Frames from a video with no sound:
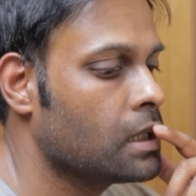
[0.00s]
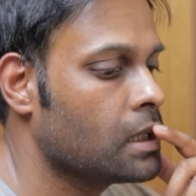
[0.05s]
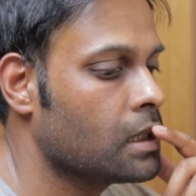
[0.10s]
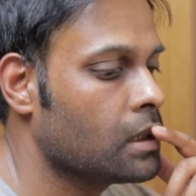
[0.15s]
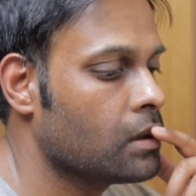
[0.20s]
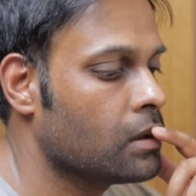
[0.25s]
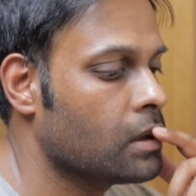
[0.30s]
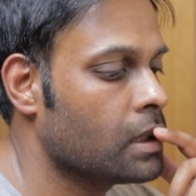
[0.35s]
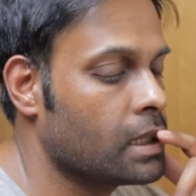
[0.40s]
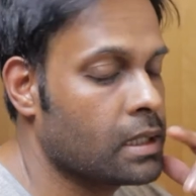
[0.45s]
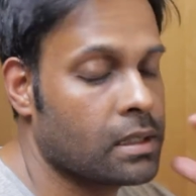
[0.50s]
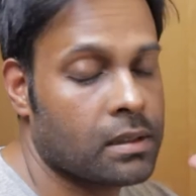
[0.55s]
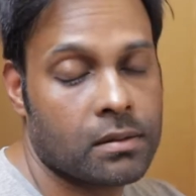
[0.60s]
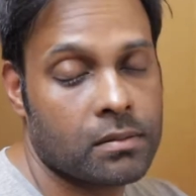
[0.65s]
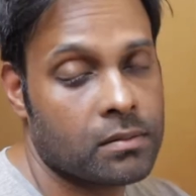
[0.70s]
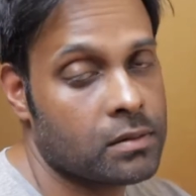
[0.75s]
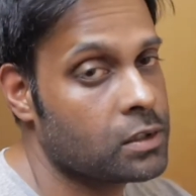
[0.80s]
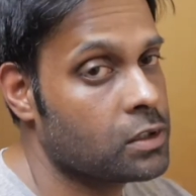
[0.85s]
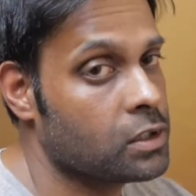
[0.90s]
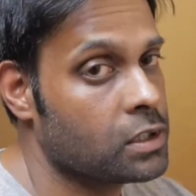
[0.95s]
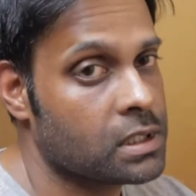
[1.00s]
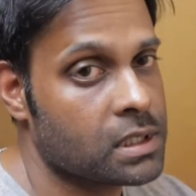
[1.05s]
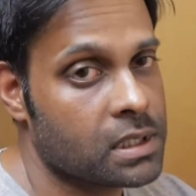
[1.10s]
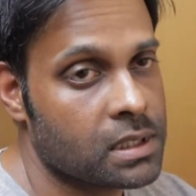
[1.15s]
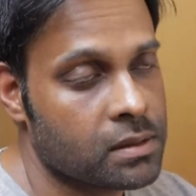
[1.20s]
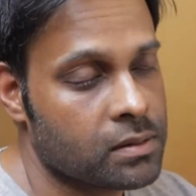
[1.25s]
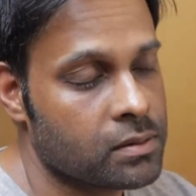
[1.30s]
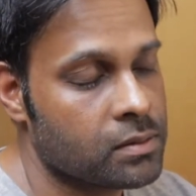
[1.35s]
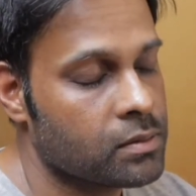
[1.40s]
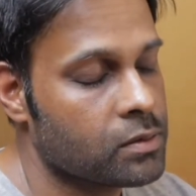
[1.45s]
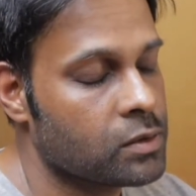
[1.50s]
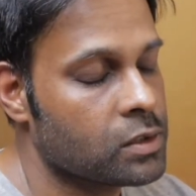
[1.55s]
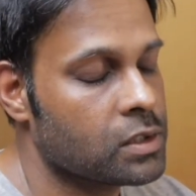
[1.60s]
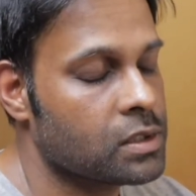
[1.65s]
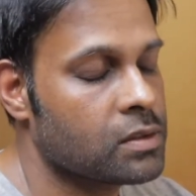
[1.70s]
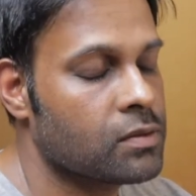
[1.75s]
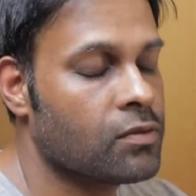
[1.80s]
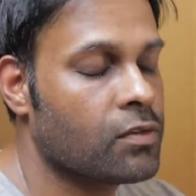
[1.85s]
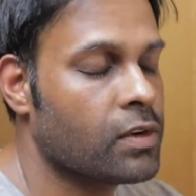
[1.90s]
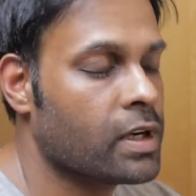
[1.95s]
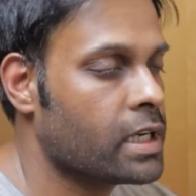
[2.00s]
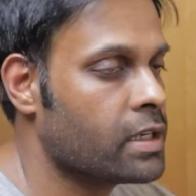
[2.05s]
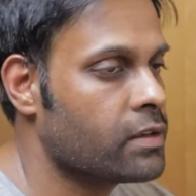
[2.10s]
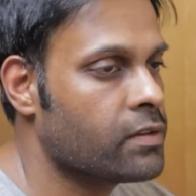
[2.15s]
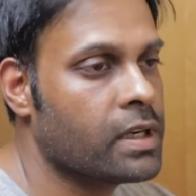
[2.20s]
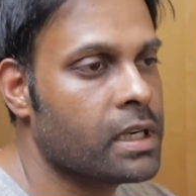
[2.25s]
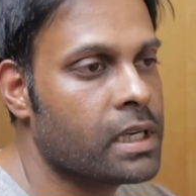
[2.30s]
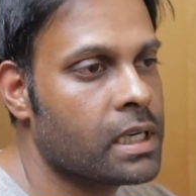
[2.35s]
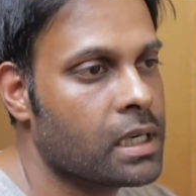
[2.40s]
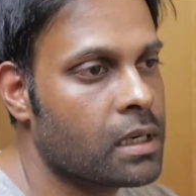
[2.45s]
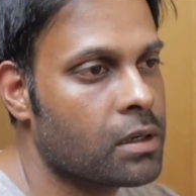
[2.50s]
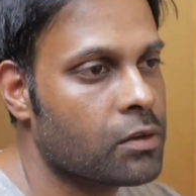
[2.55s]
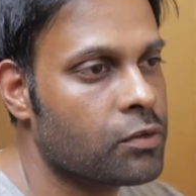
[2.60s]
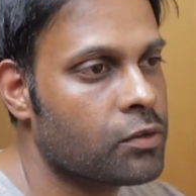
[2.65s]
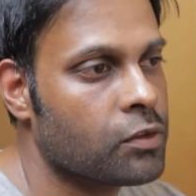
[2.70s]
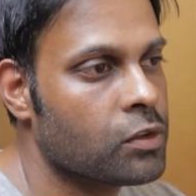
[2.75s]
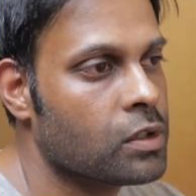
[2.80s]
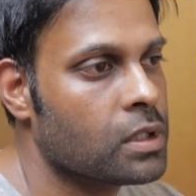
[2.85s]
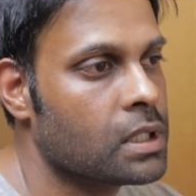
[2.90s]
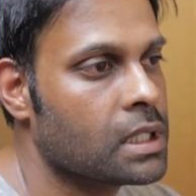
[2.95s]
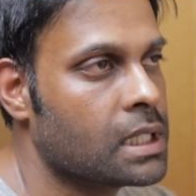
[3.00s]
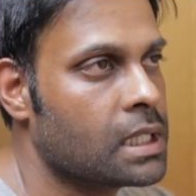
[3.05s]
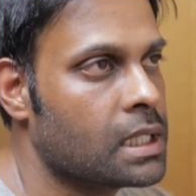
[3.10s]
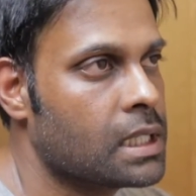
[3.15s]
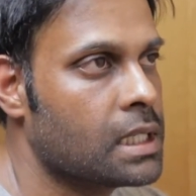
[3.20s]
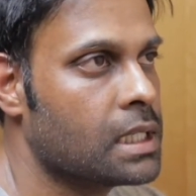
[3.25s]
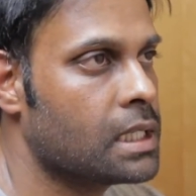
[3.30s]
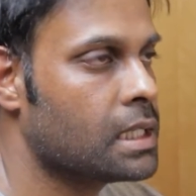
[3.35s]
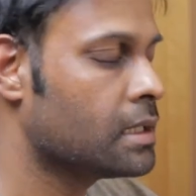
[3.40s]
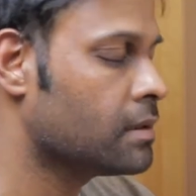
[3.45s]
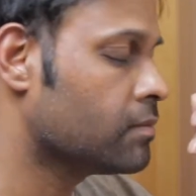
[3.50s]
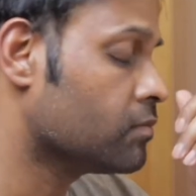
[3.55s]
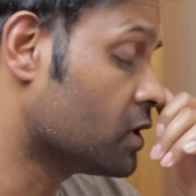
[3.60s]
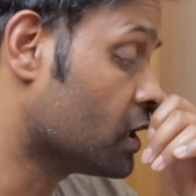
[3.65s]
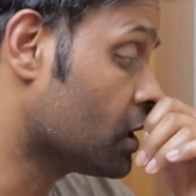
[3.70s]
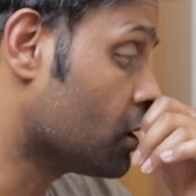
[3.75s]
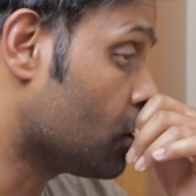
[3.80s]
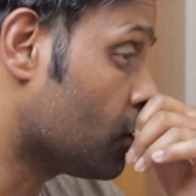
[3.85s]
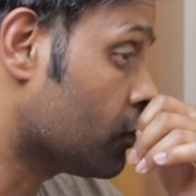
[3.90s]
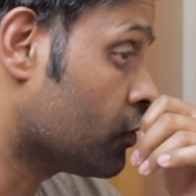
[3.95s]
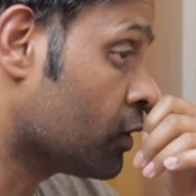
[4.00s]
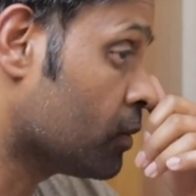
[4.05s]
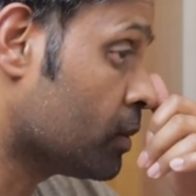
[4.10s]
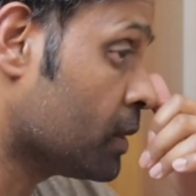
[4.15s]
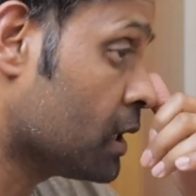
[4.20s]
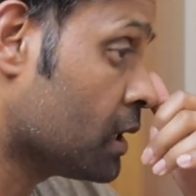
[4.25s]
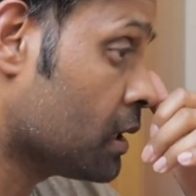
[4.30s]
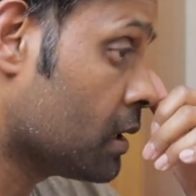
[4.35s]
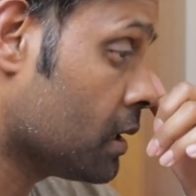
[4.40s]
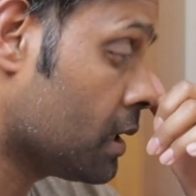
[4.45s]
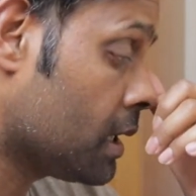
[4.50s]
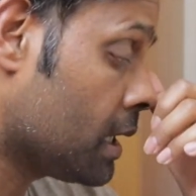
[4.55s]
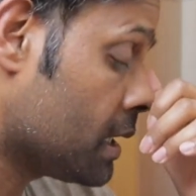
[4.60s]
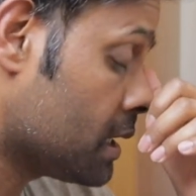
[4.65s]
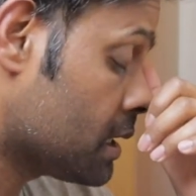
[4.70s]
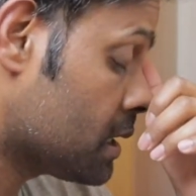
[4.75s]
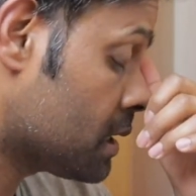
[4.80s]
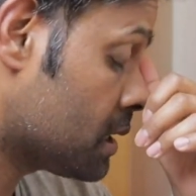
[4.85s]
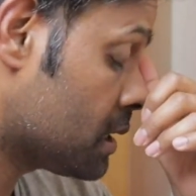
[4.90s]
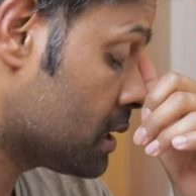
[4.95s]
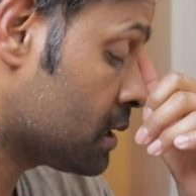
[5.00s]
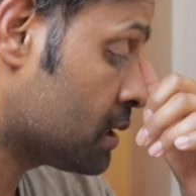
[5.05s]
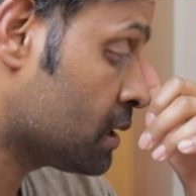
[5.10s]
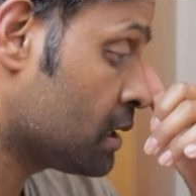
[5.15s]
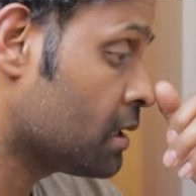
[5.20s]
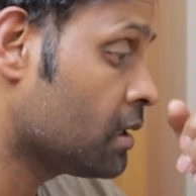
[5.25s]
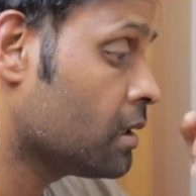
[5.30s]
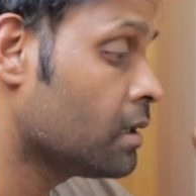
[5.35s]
you know, and Christian was very, very helpful. He did offer me a nice